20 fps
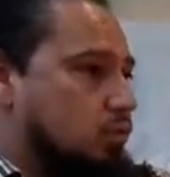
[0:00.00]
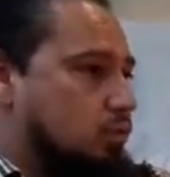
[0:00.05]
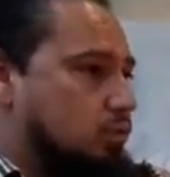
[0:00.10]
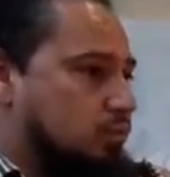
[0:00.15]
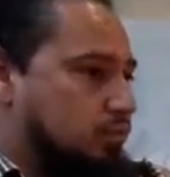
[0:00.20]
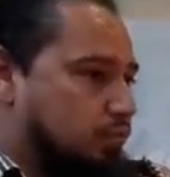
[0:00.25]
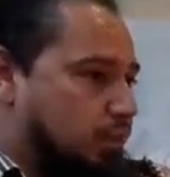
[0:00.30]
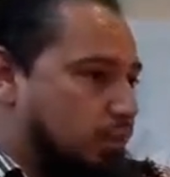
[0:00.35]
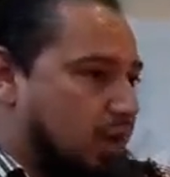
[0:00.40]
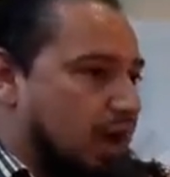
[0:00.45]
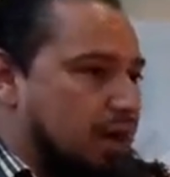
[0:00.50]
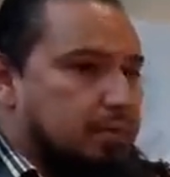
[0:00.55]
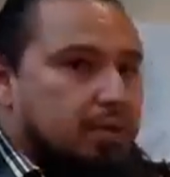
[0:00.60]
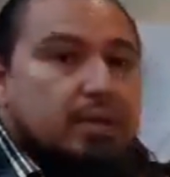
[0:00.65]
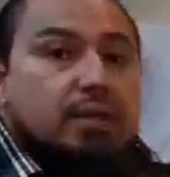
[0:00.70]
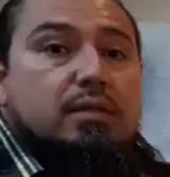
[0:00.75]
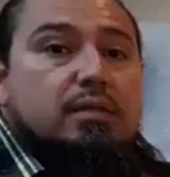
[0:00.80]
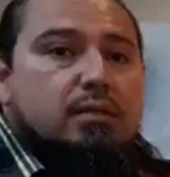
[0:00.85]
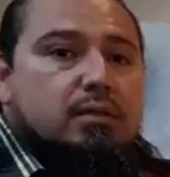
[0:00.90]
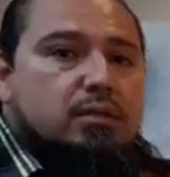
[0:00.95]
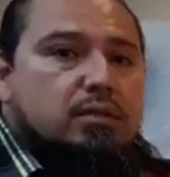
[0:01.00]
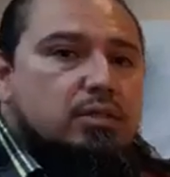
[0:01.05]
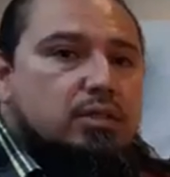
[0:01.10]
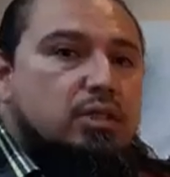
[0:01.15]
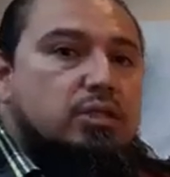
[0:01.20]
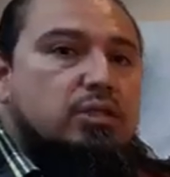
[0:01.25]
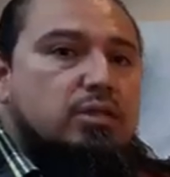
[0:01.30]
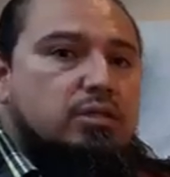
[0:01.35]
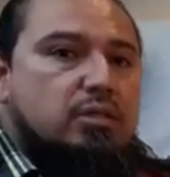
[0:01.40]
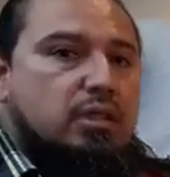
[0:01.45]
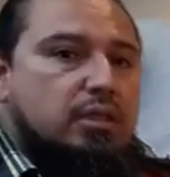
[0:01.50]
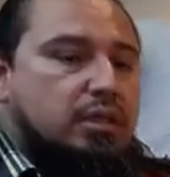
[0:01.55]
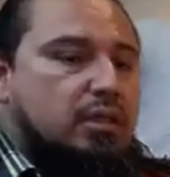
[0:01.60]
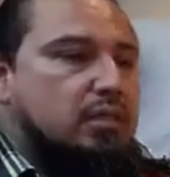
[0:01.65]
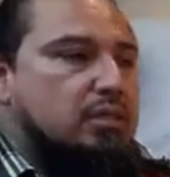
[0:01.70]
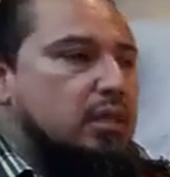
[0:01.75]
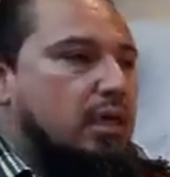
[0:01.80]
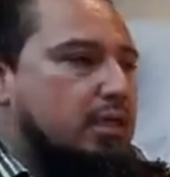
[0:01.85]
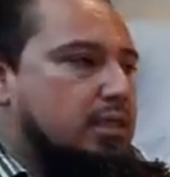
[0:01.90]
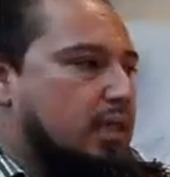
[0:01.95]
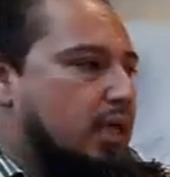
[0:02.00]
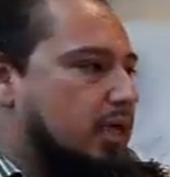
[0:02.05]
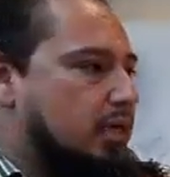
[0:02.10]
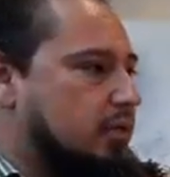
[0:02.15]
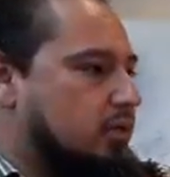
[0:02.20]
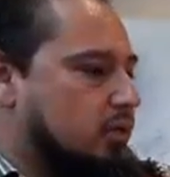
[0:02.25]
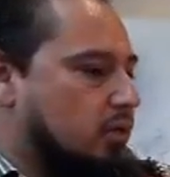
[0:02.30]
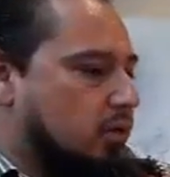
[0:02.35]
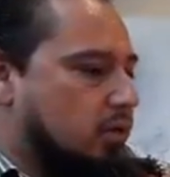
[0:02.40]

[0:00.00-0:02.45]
private teachers and things like that.